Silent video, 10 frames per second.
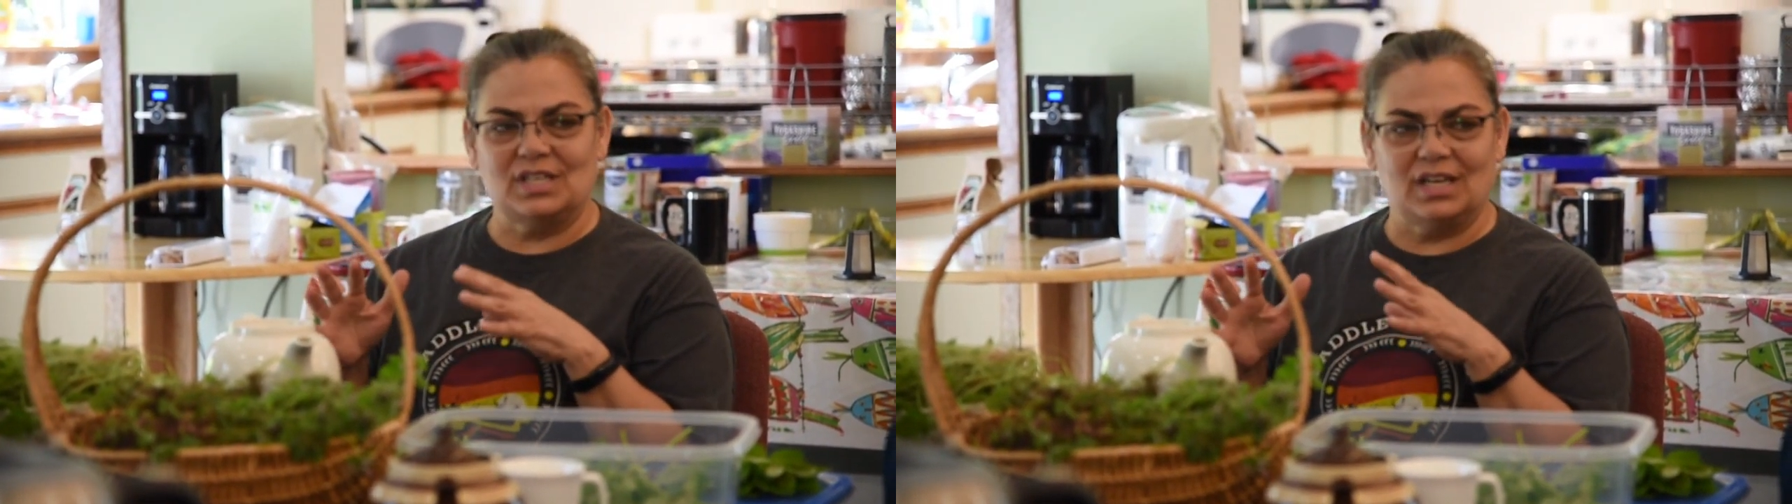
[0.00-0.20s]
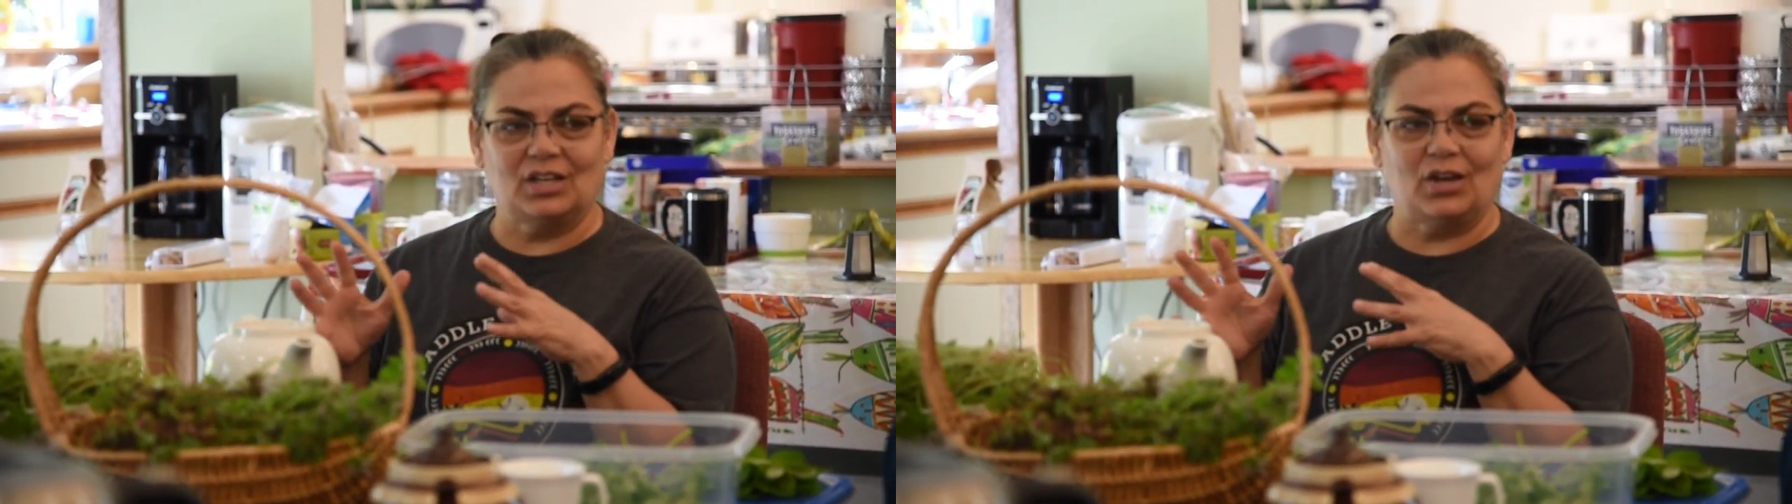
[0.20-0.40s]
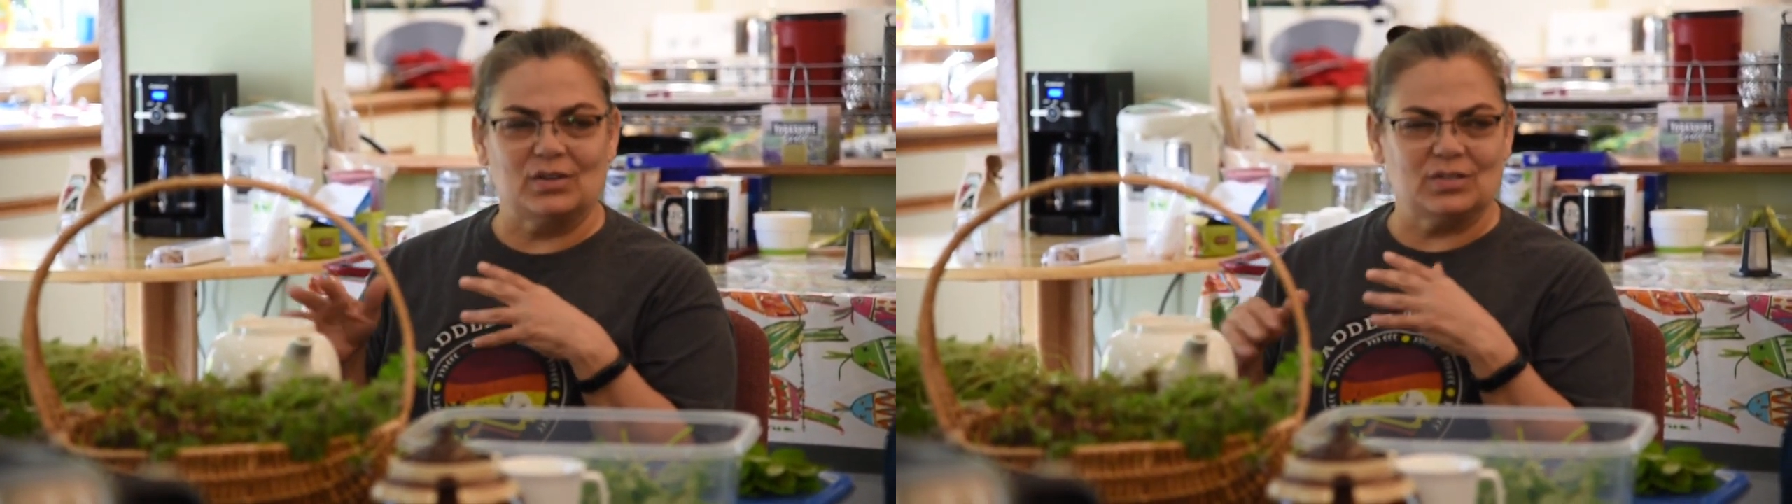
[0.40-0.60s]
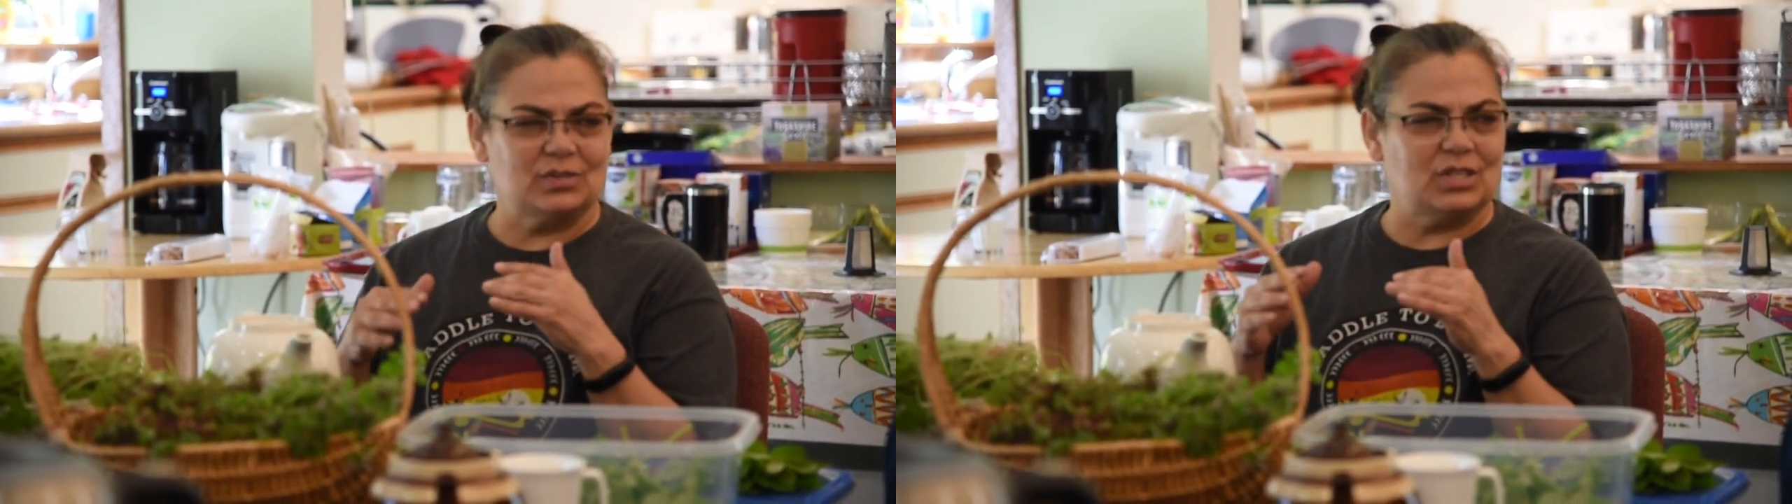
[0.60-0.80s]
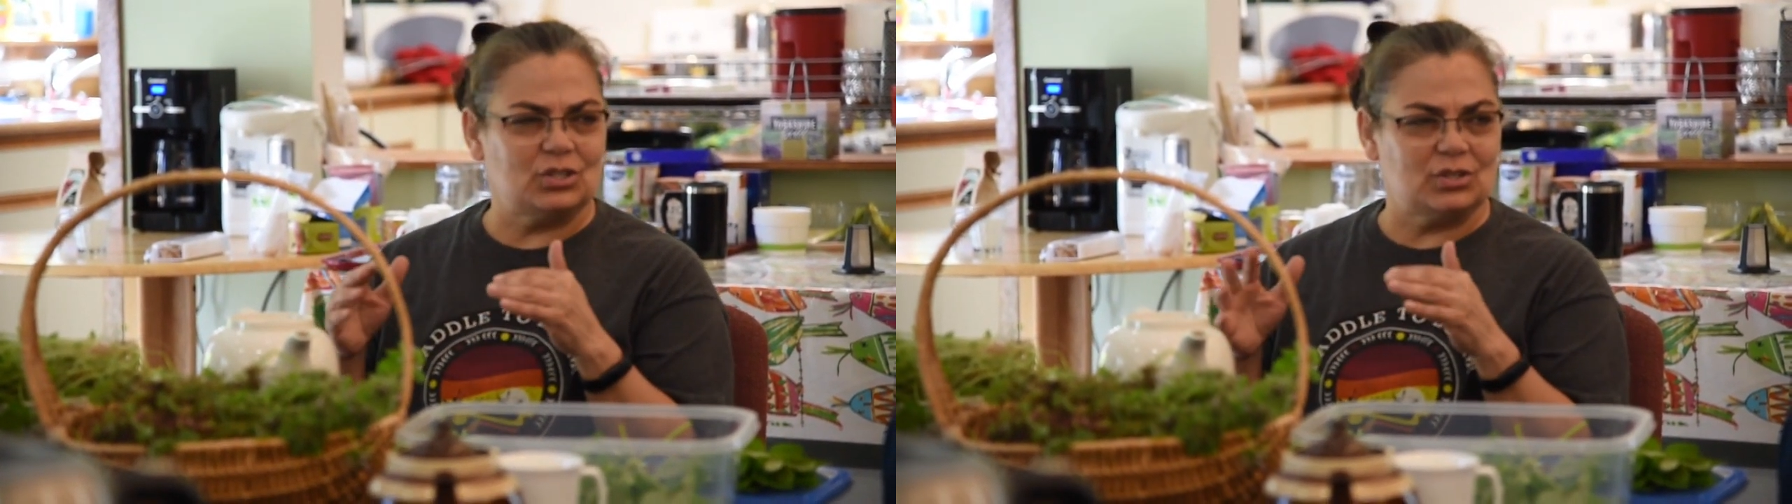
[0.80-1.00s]
and they also
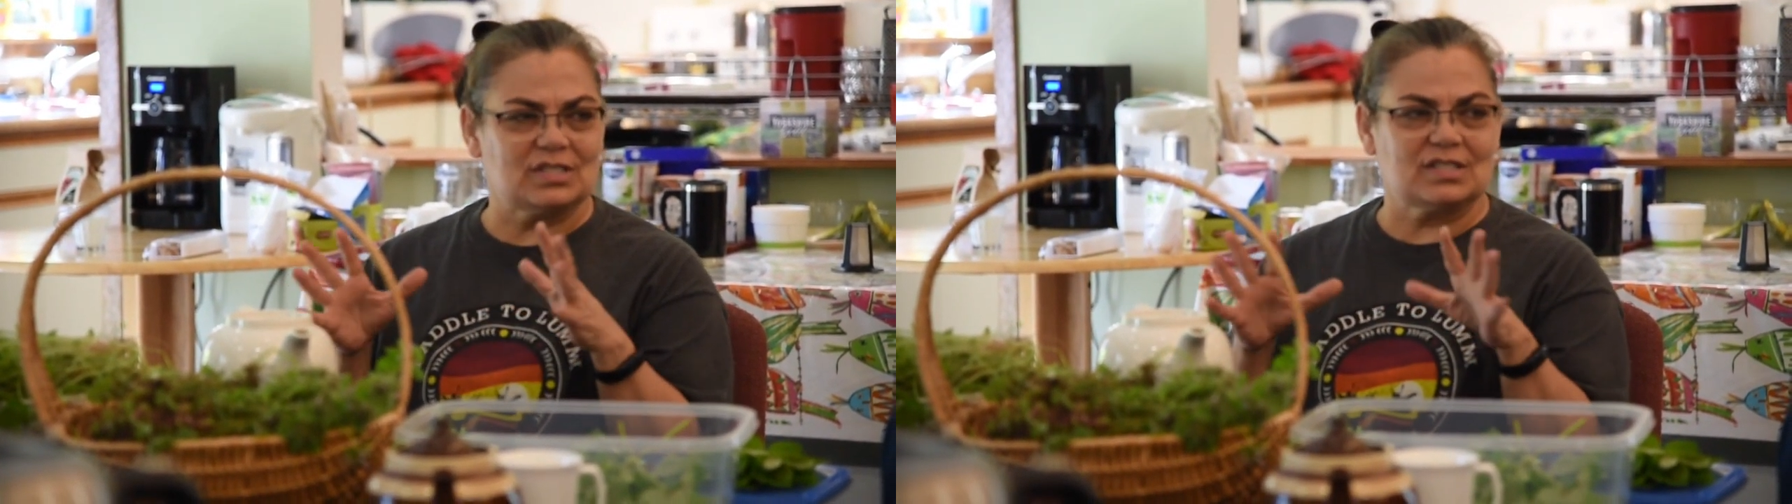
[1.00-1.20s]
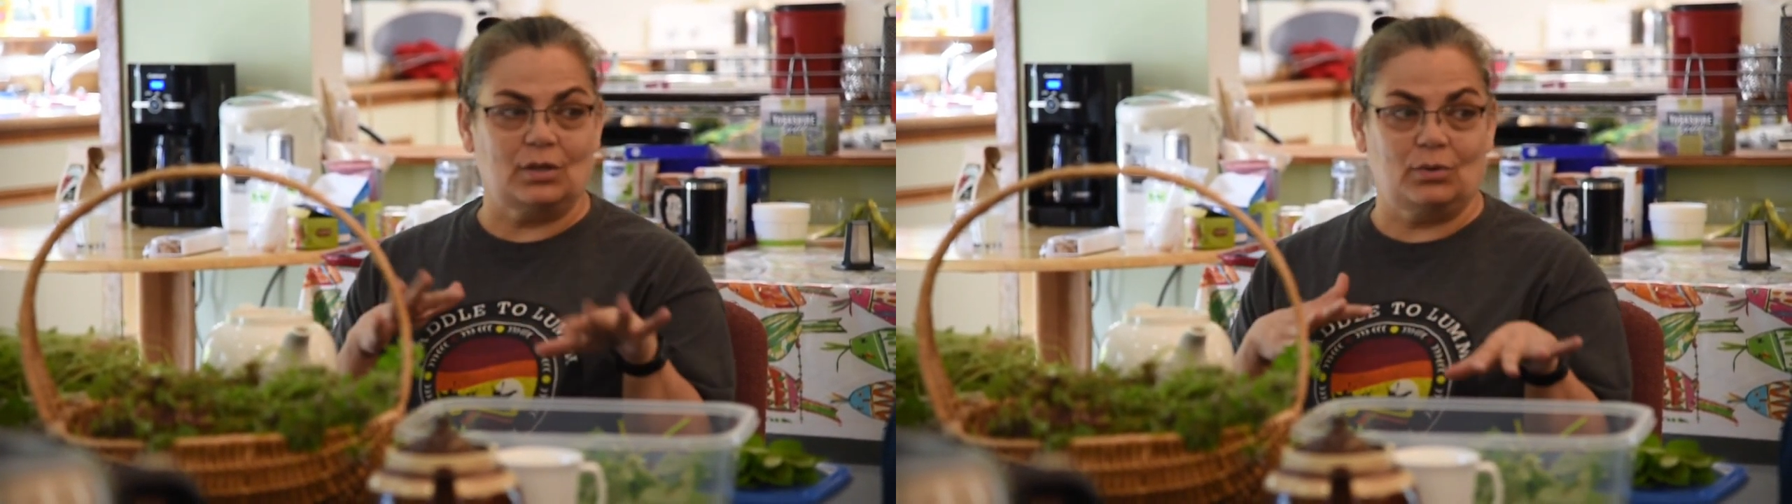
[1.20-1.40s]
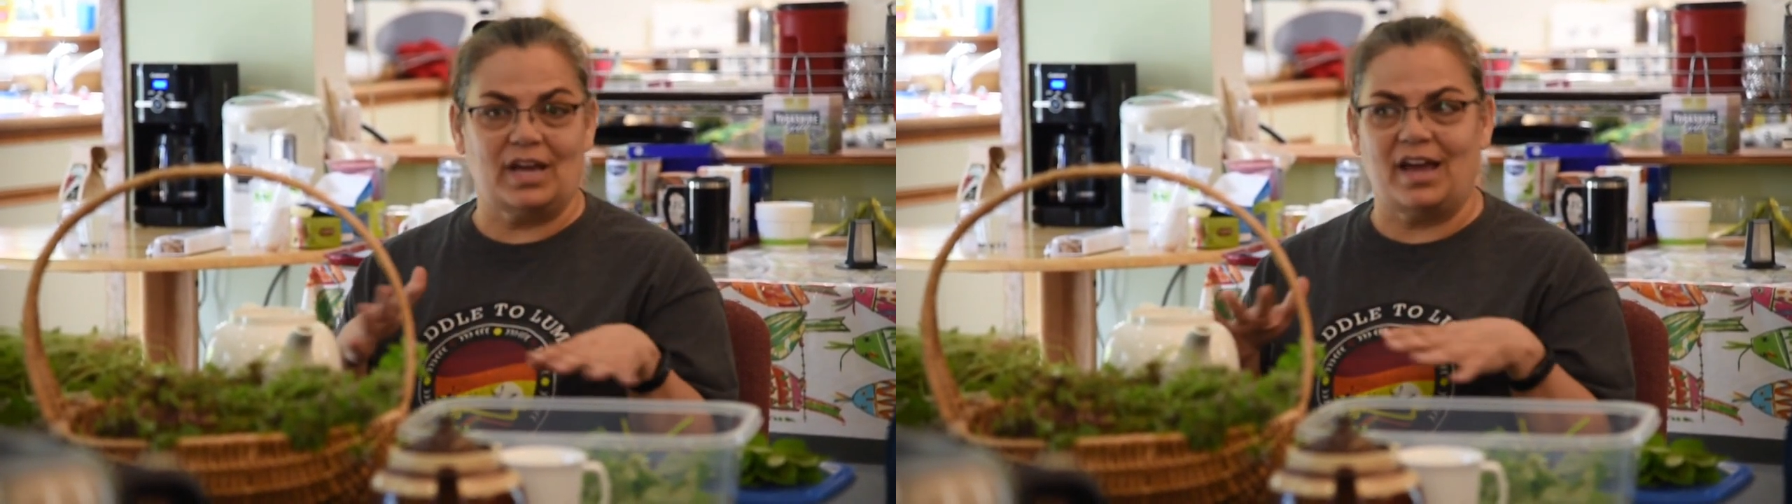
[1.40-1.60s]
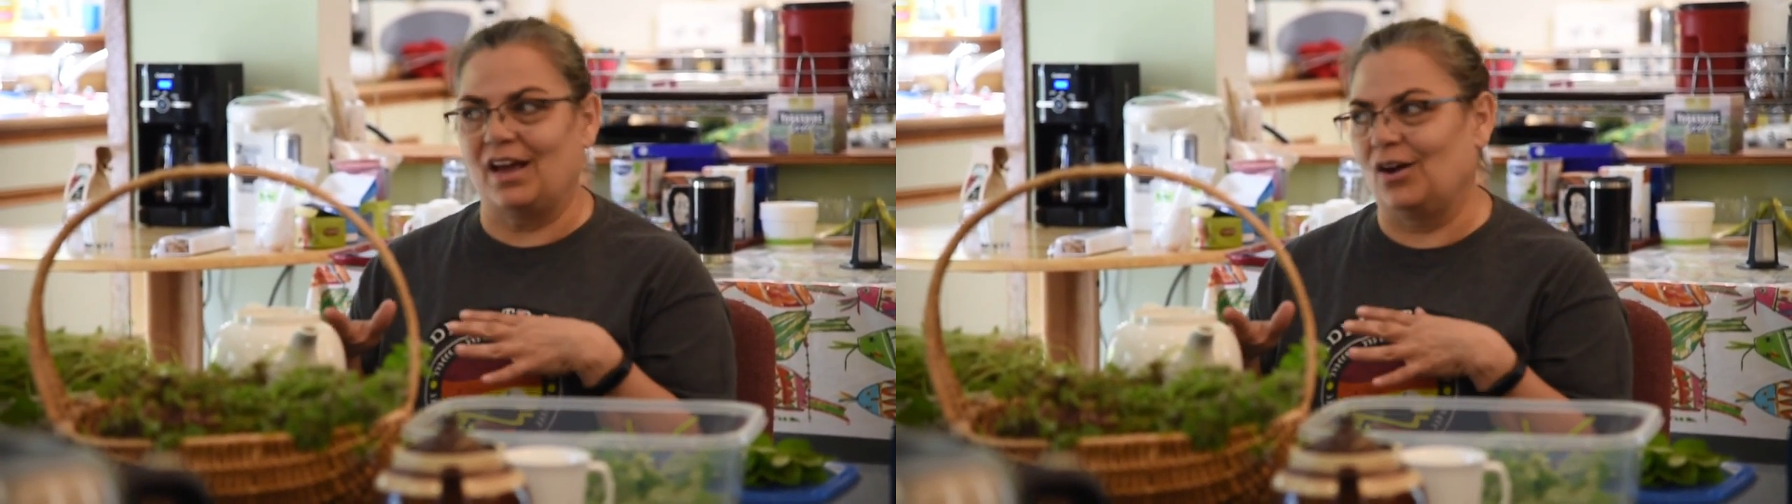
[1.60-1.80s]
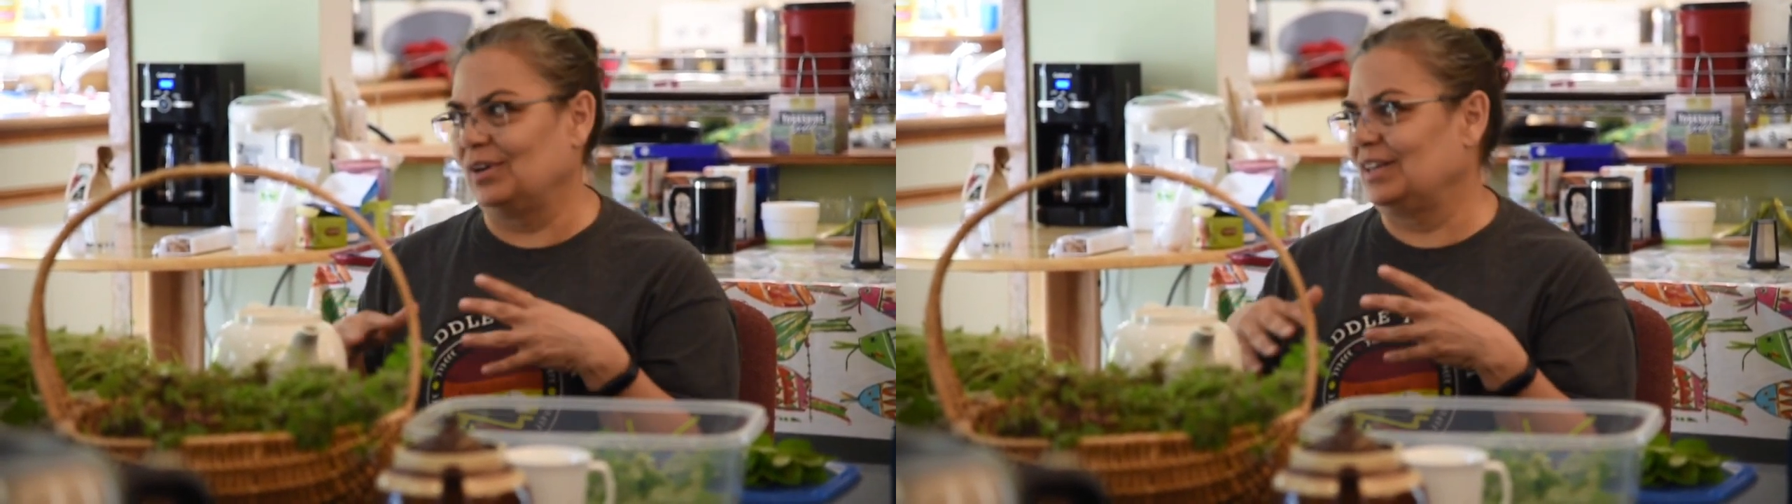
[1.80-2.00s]
teach you to slow
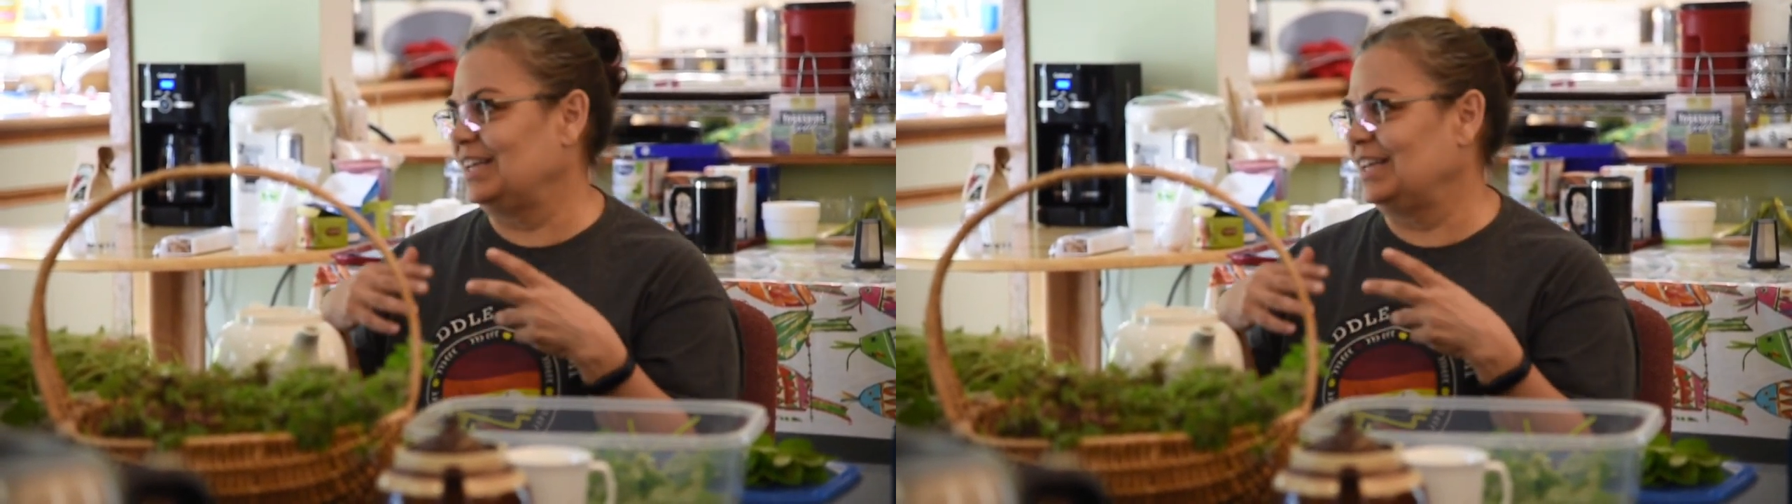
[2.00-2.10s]
down,